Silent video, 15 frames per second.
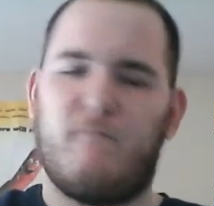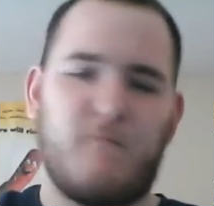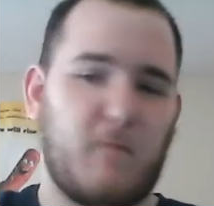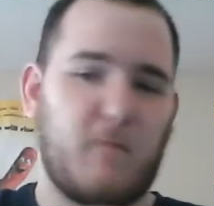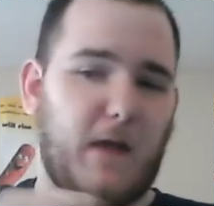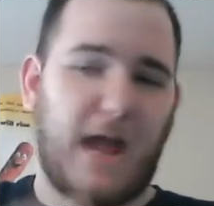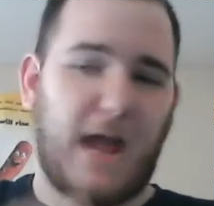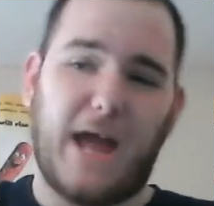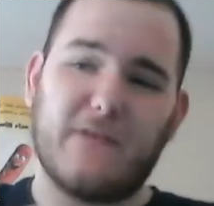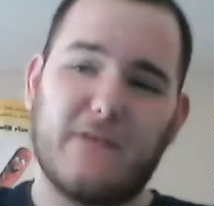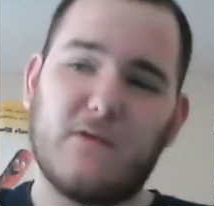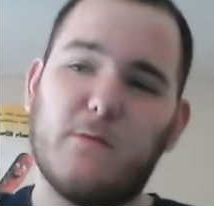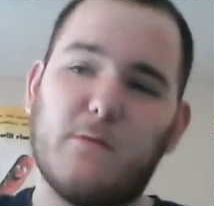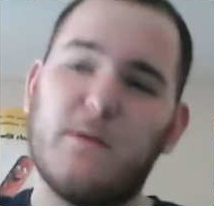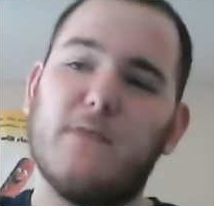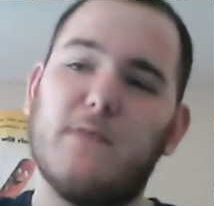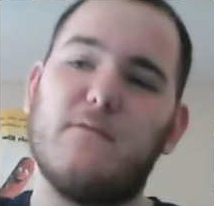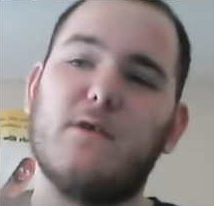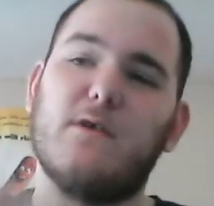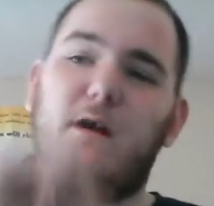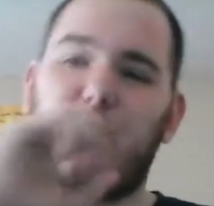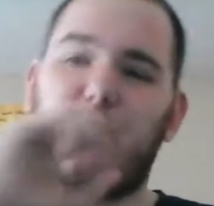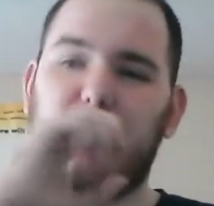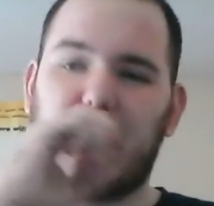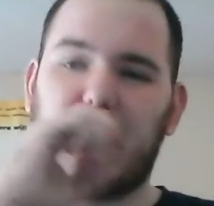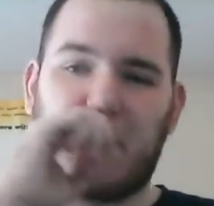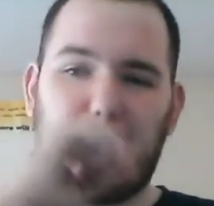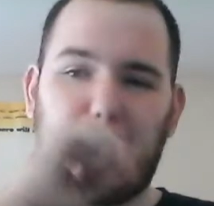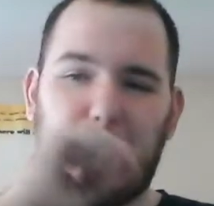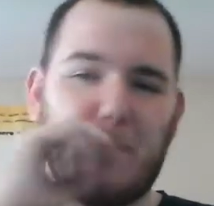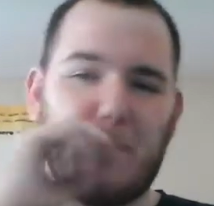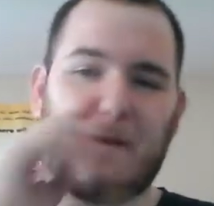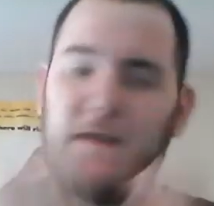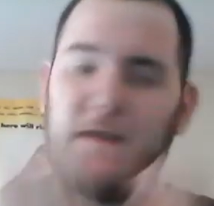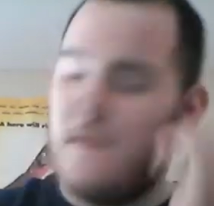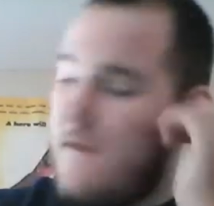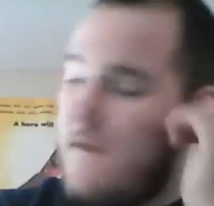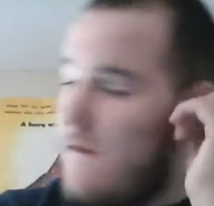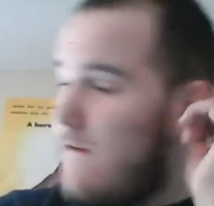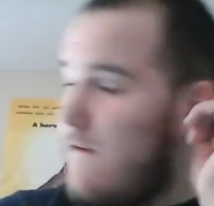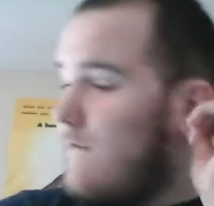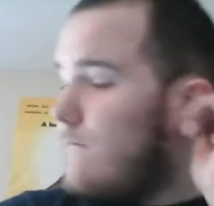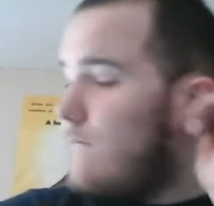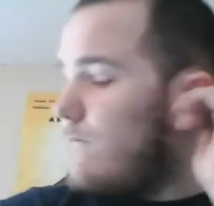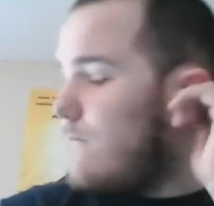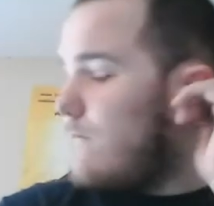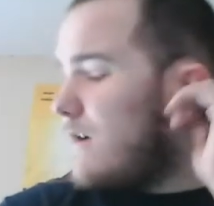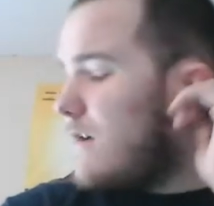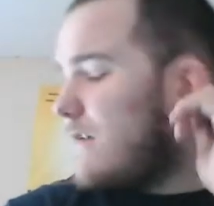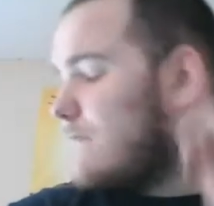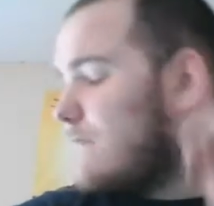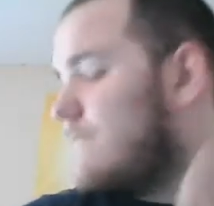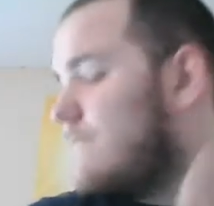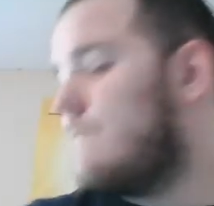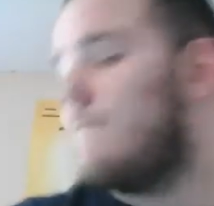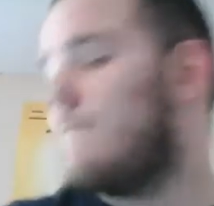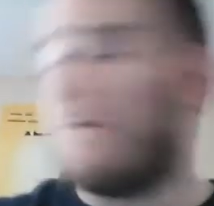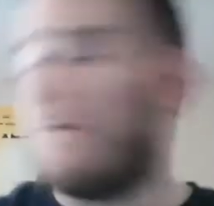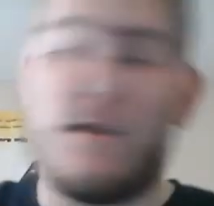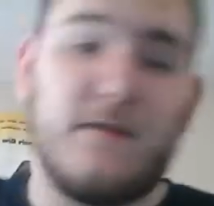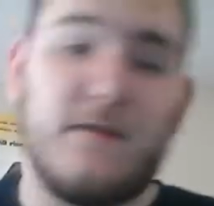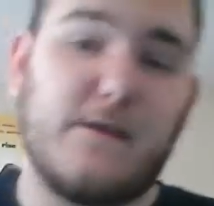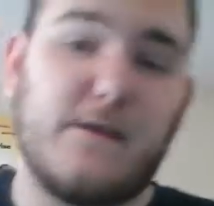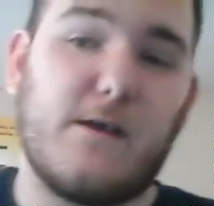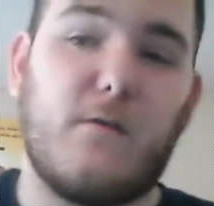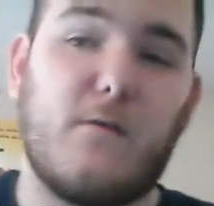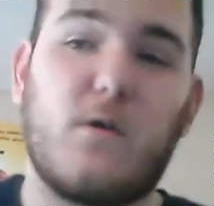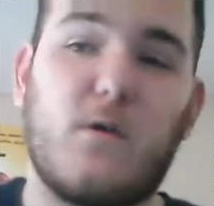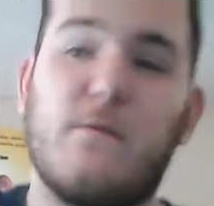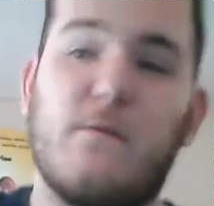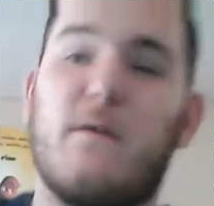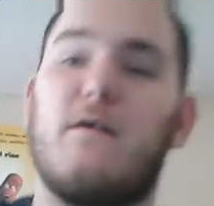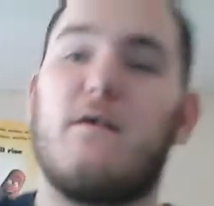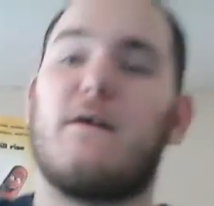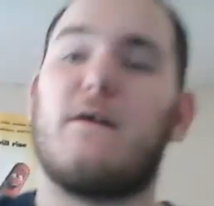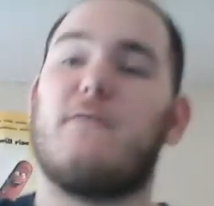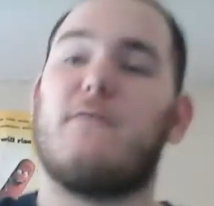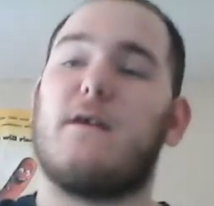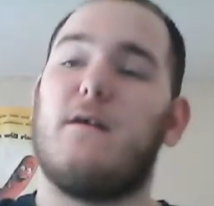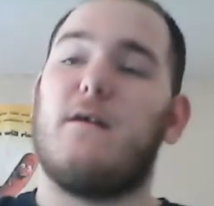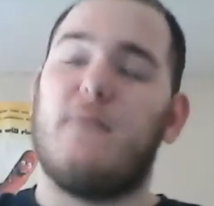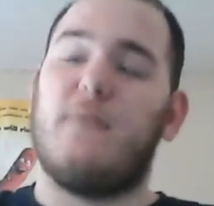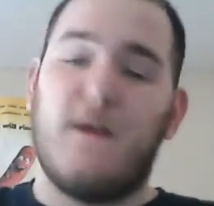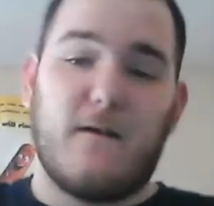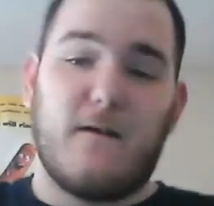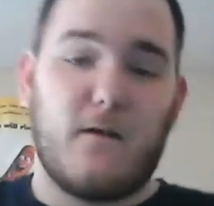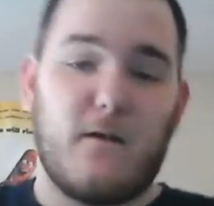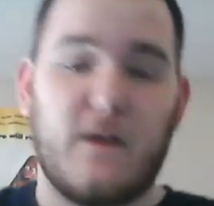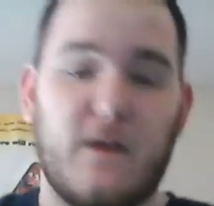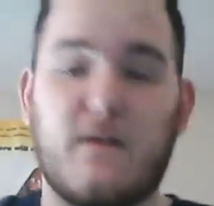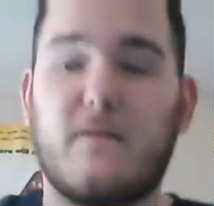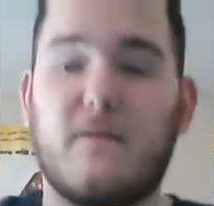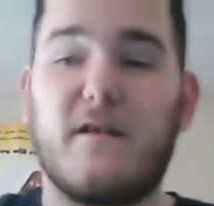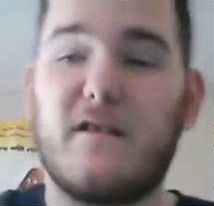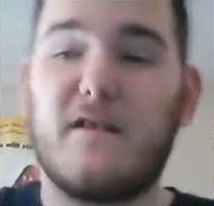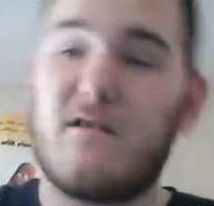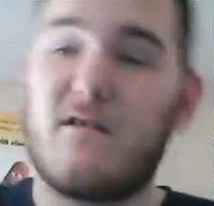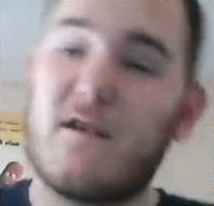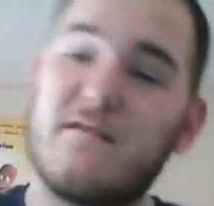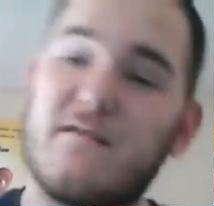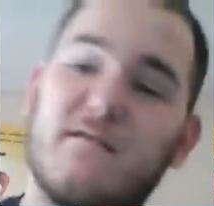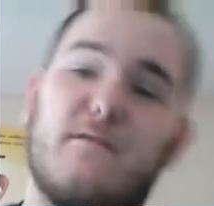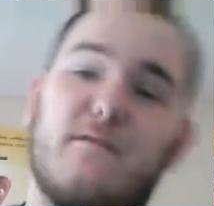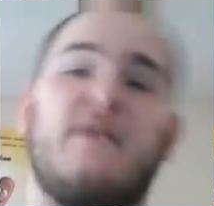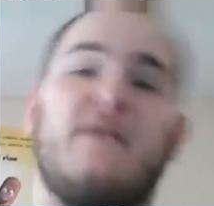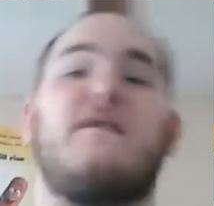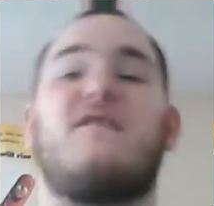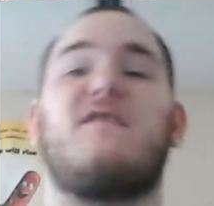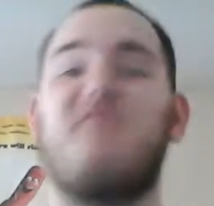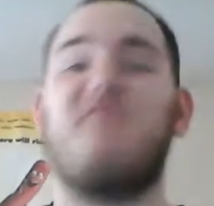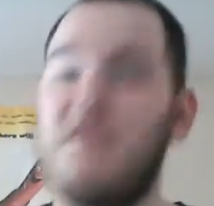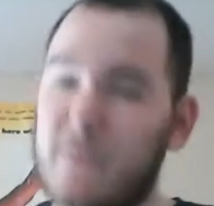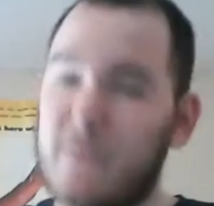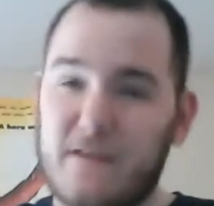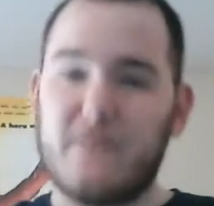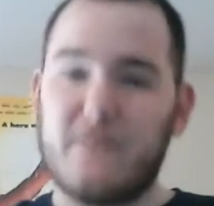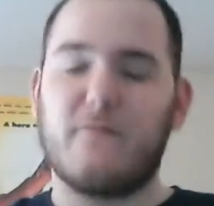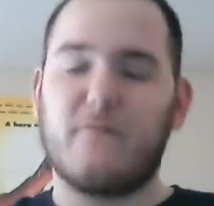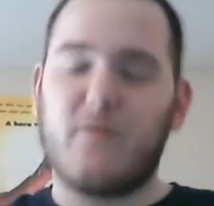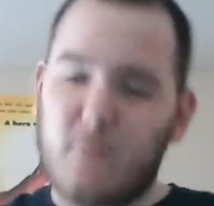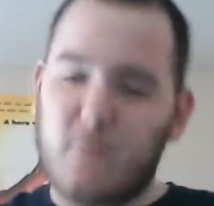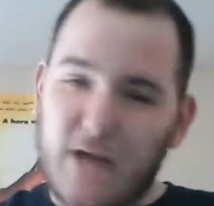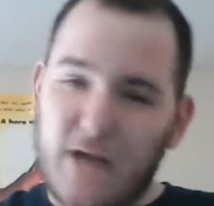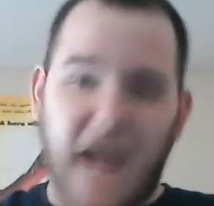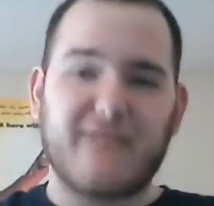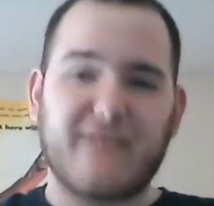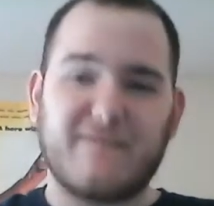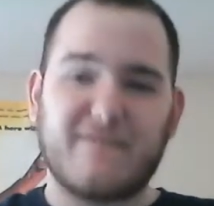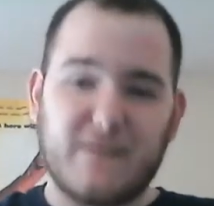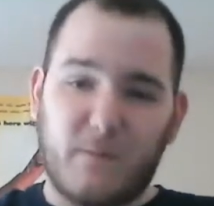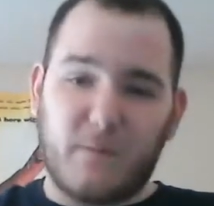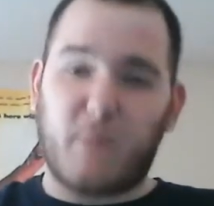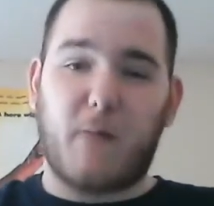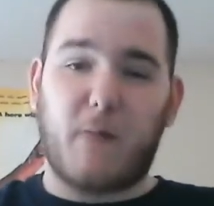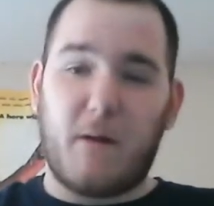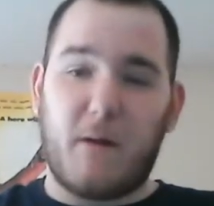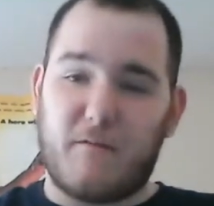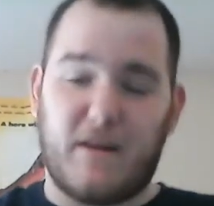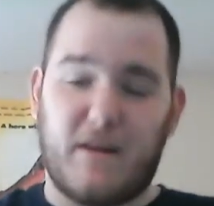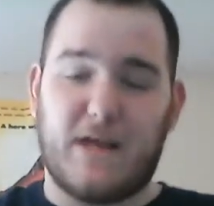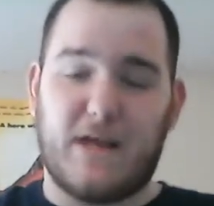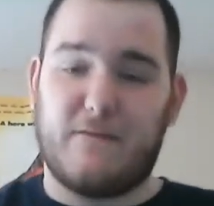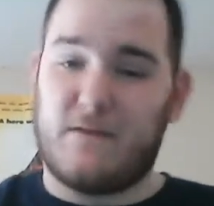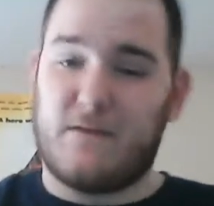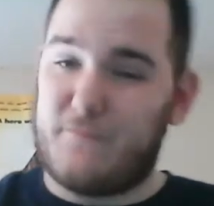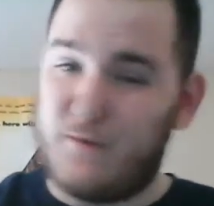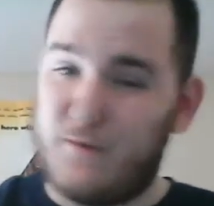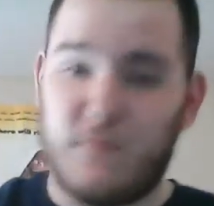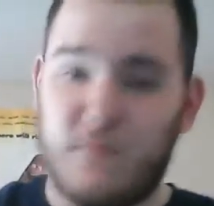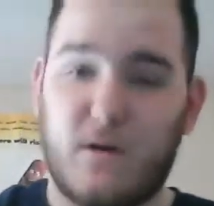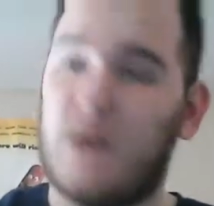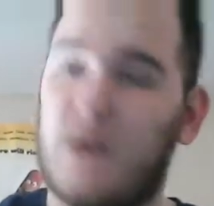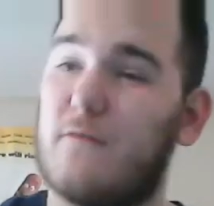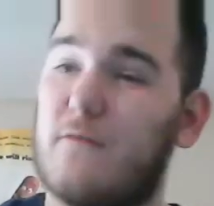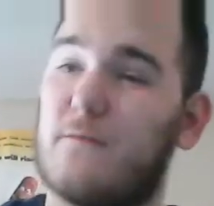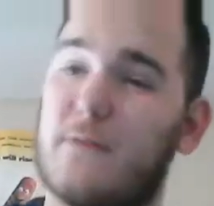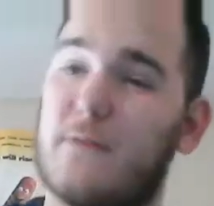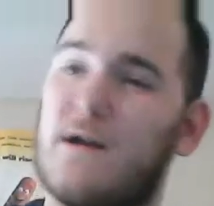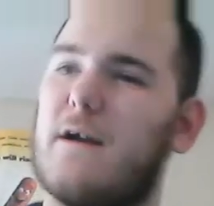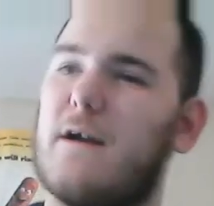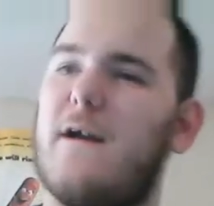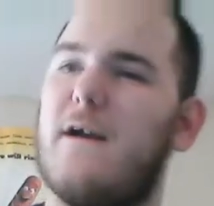Had to be a few of them. We're gonna be going to think of. Well, here comes Connie Greg turn, and the funny thing is, this one actually more proper finale than a few of them because